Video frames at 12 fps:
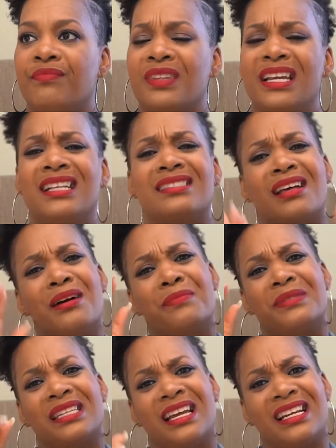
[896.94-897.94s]
its
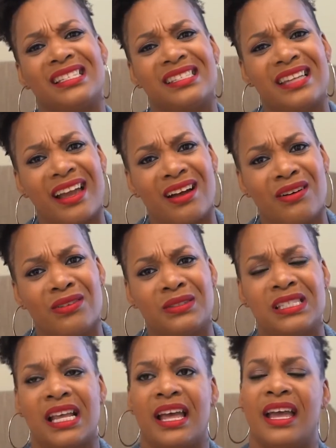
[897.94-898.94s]
ups and its
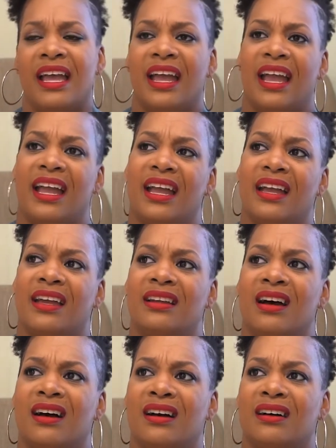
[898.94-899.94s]
downs. And
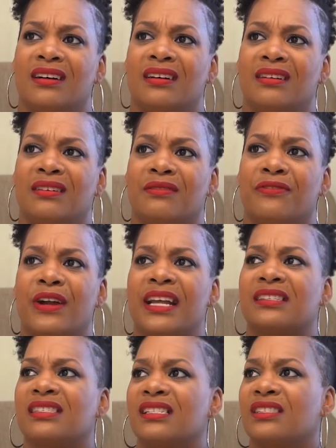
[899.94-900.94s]
for
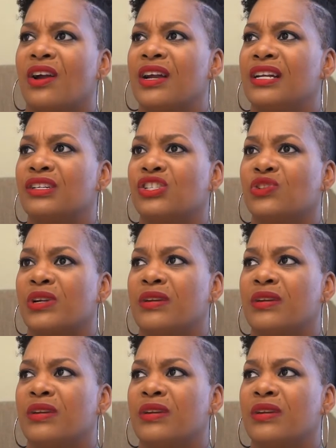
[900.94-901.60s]
instance, our industry